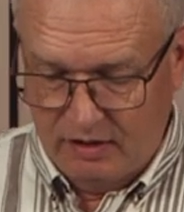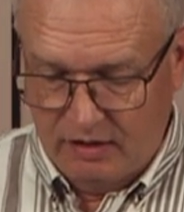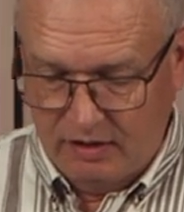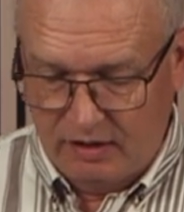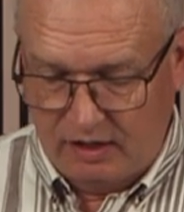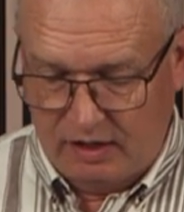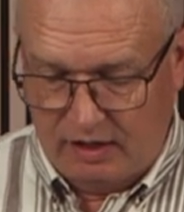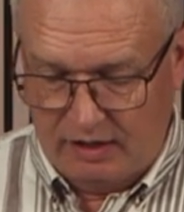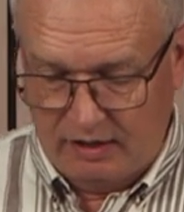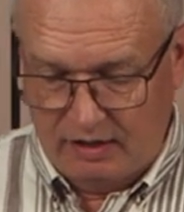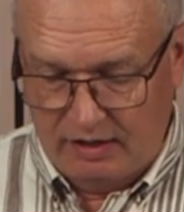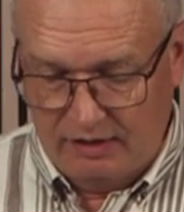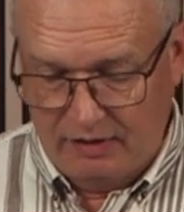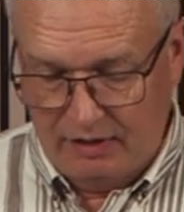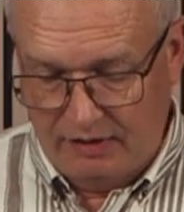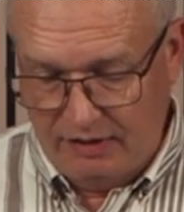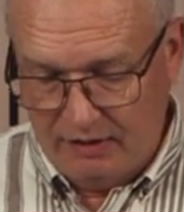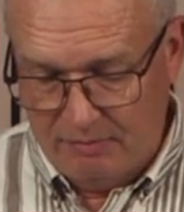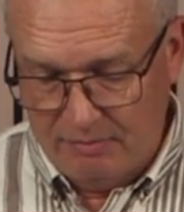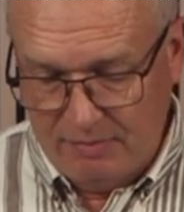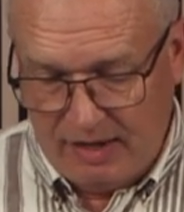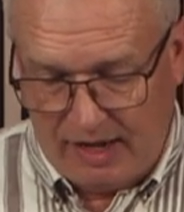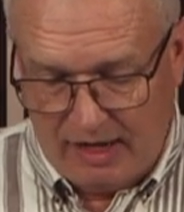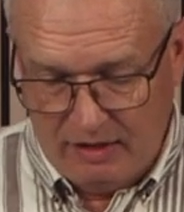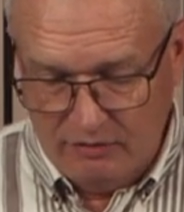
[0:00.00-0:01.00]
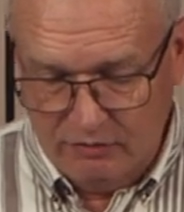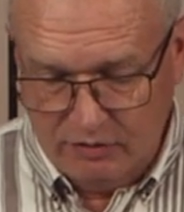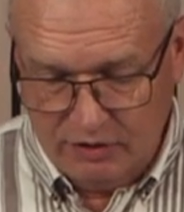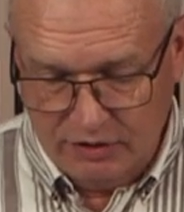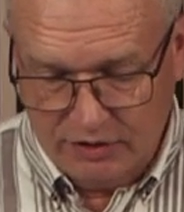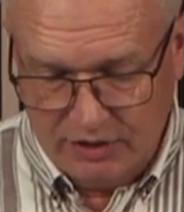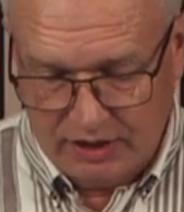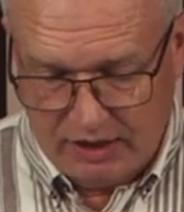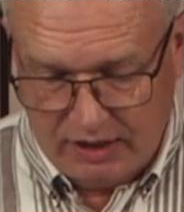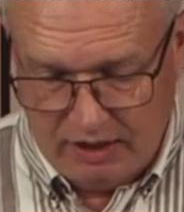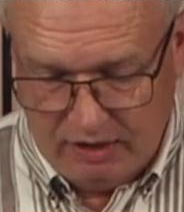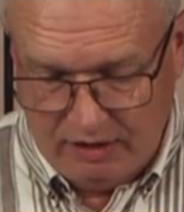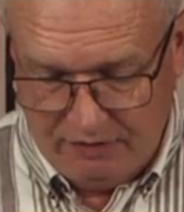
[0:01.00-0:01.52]
And another man was
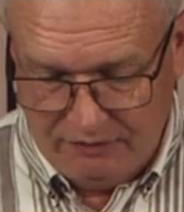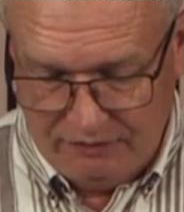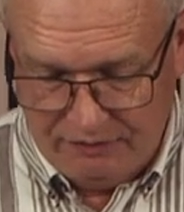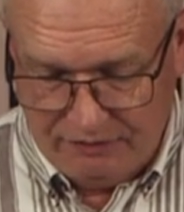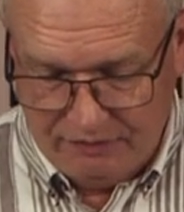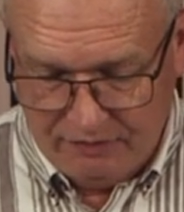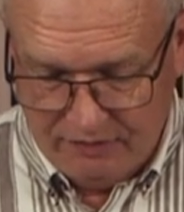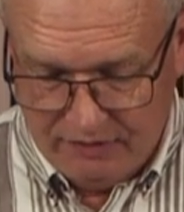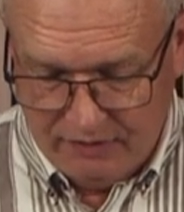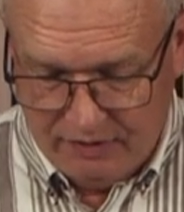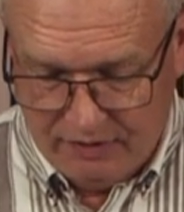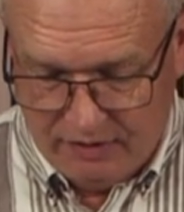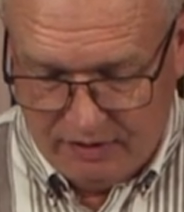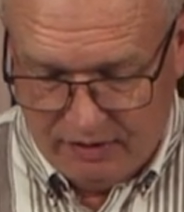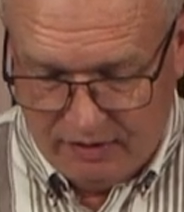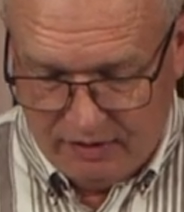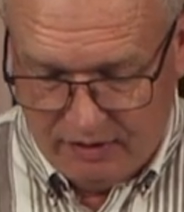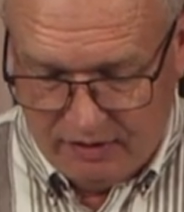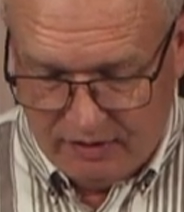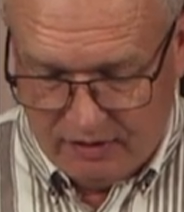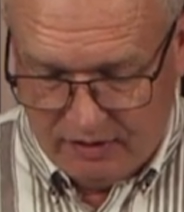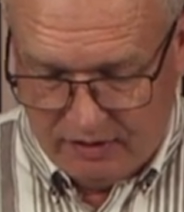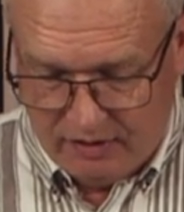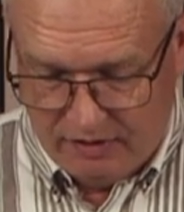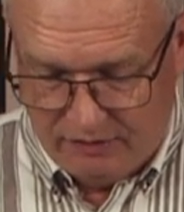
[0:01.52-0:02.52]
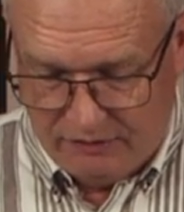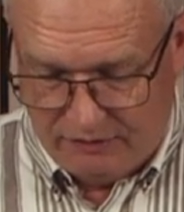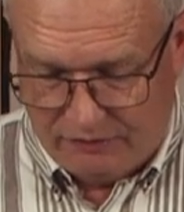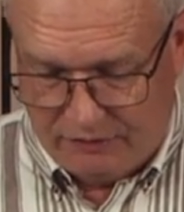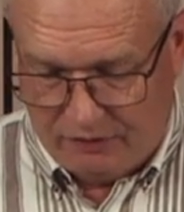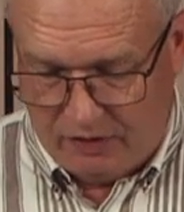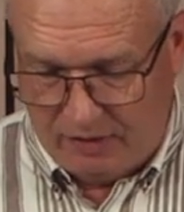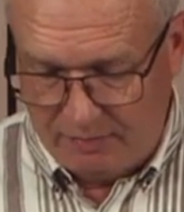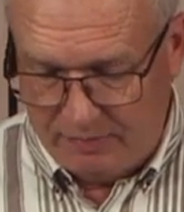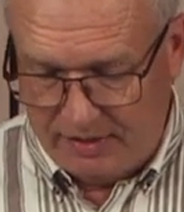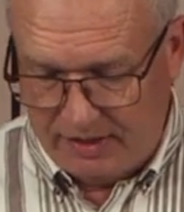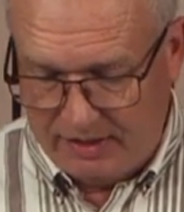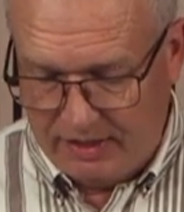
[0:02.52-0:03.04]
healed
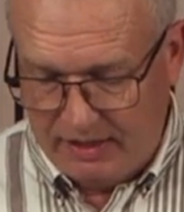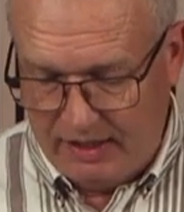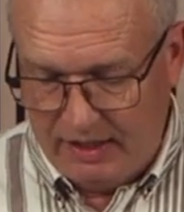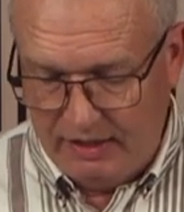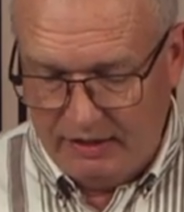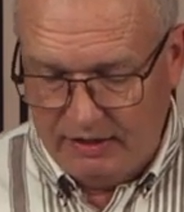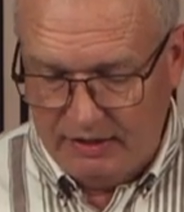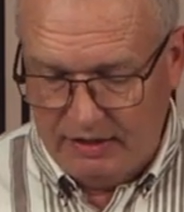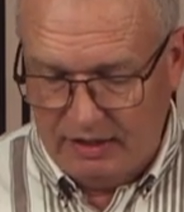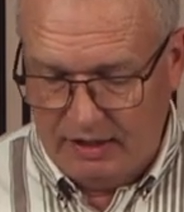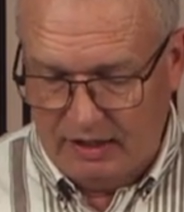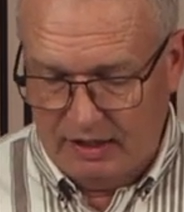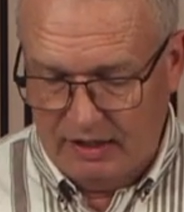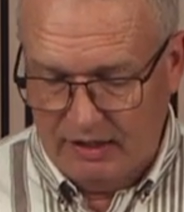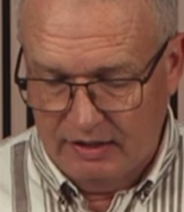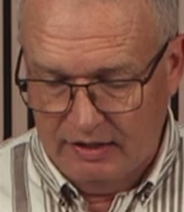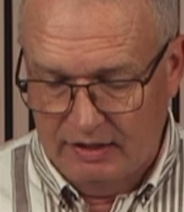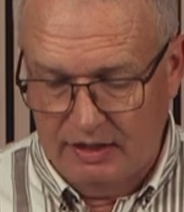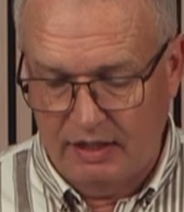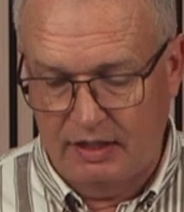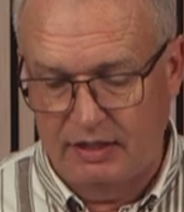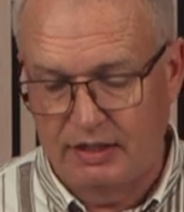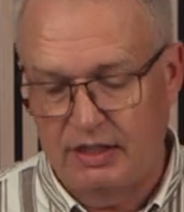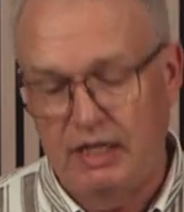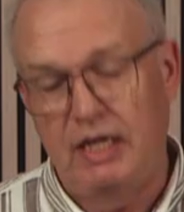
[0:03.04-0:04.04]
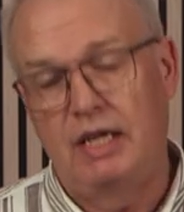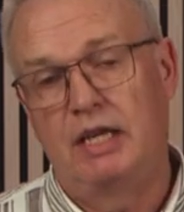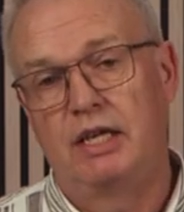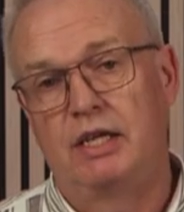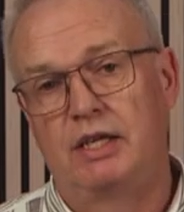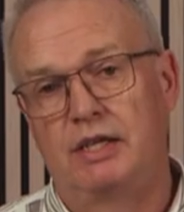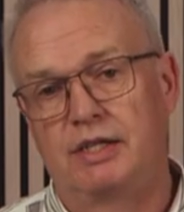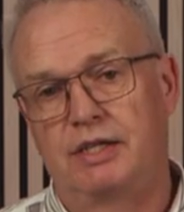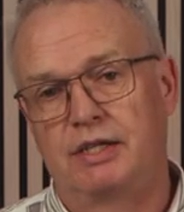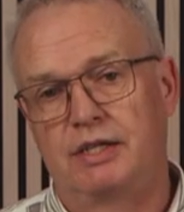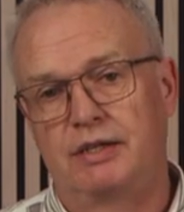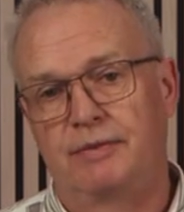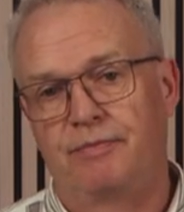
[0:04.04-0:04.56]
from a kidney
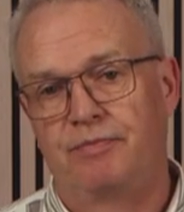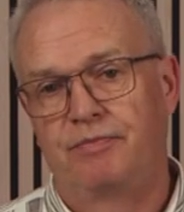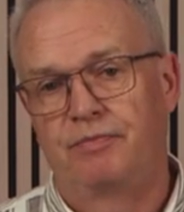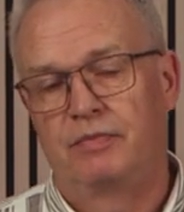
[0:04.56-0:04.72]
disease,